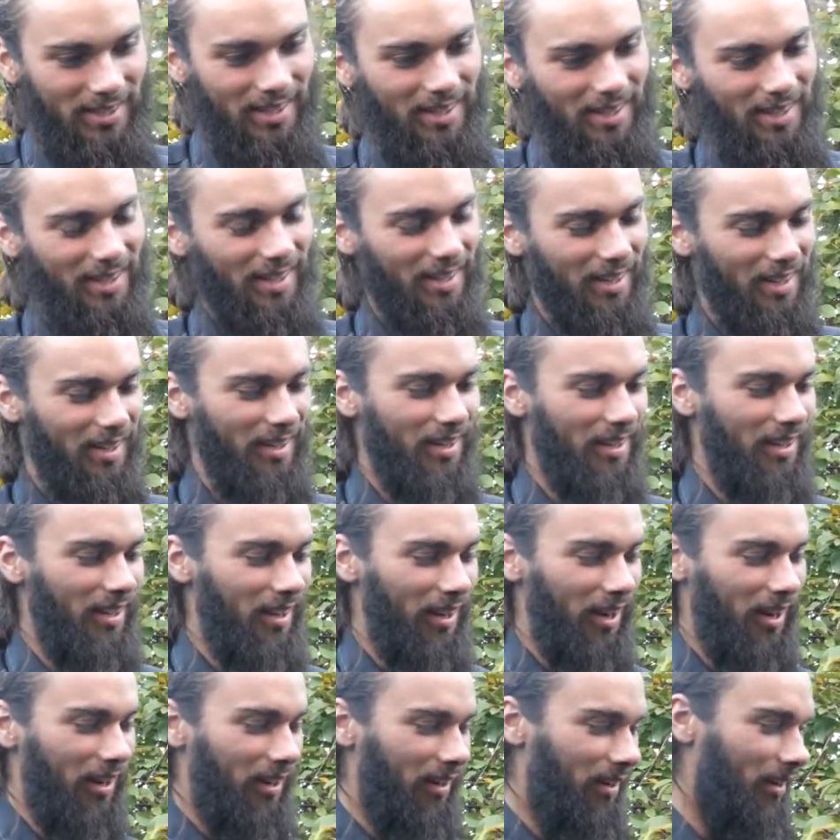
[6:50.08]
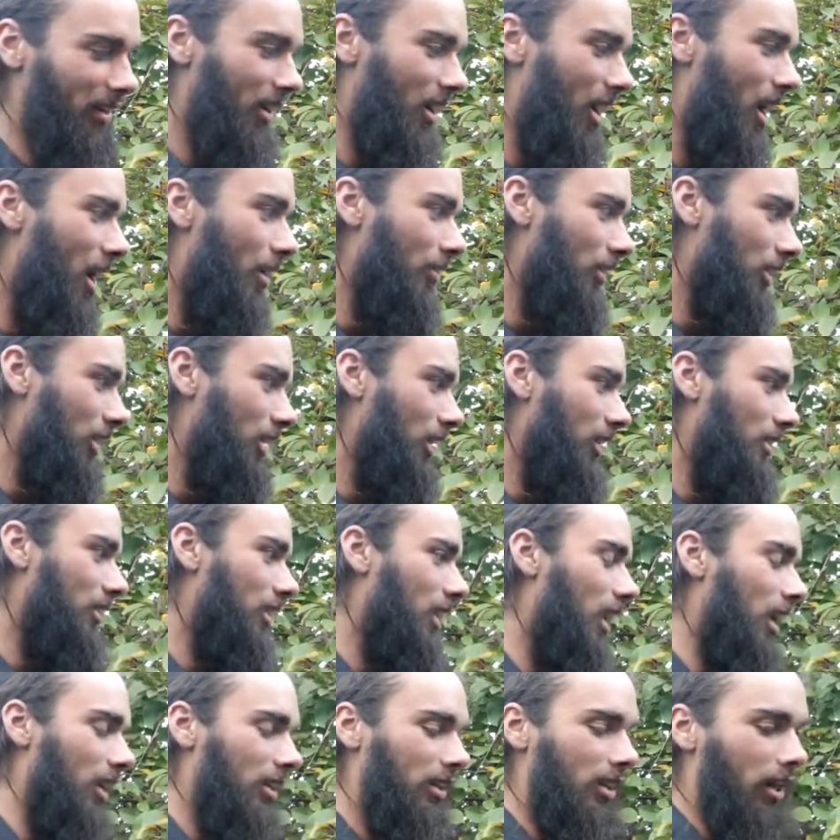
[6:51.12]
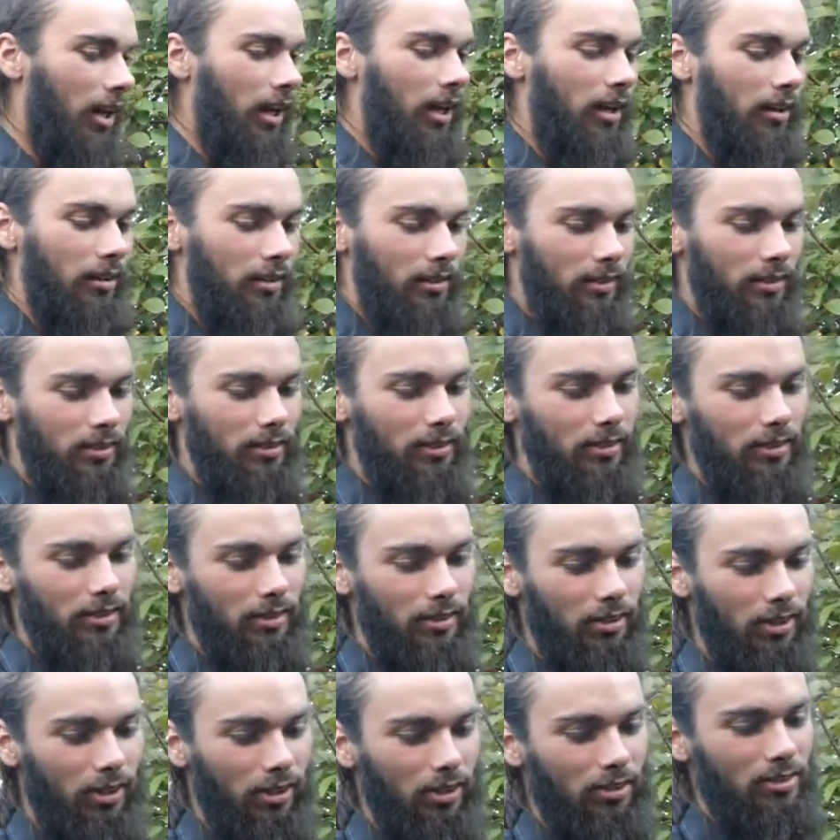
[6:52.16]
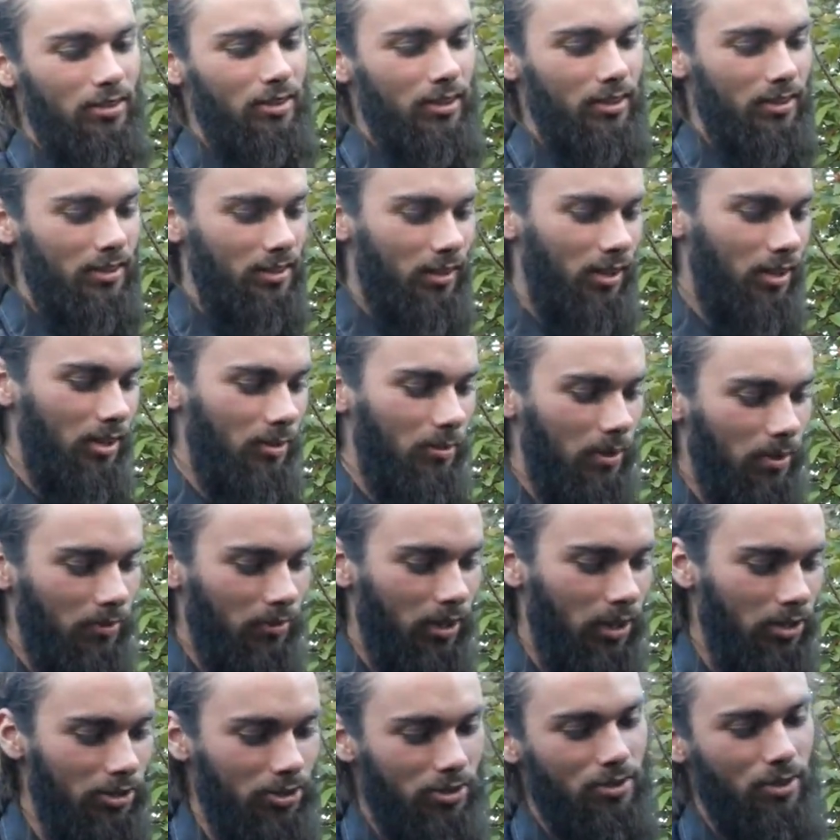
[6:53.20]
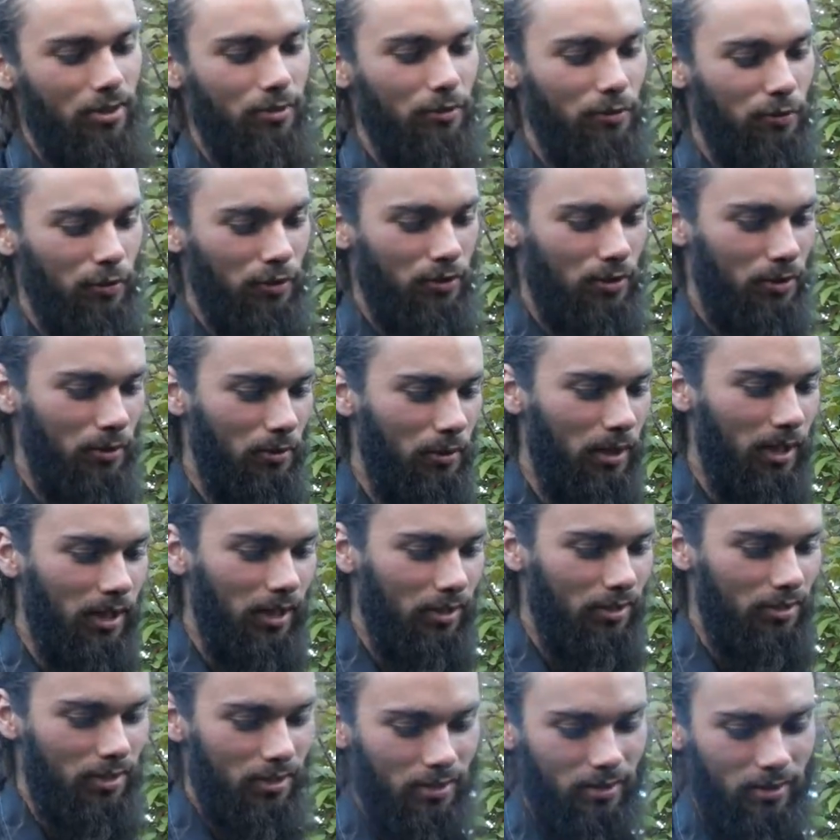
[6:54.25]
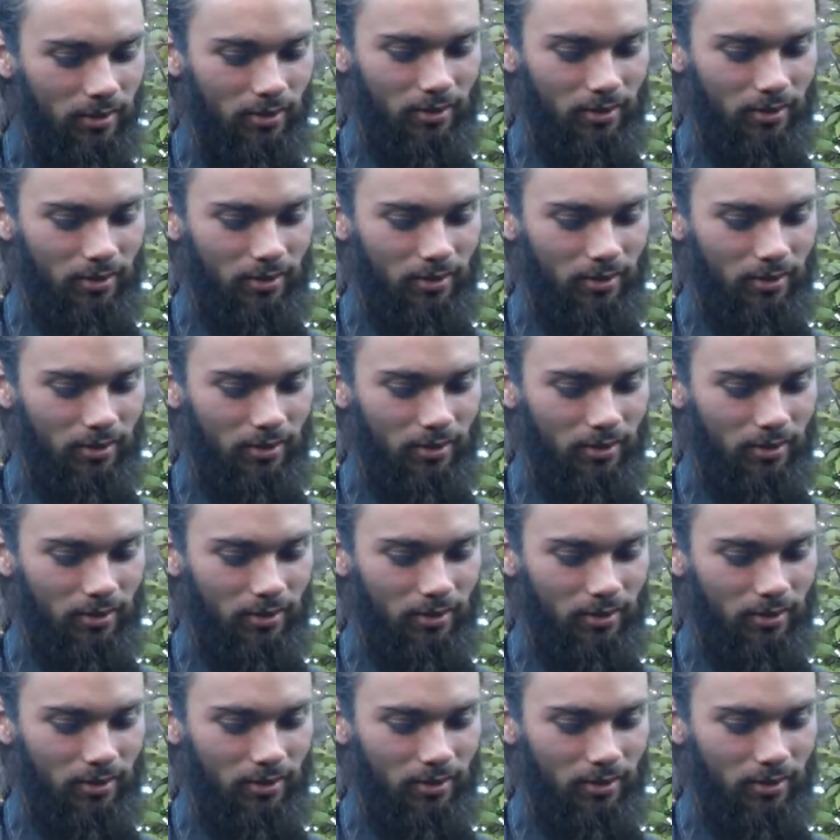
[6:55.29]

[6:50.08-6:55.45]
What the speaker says: I haven't kicked it out yet because it's only been registered for 2 weeks and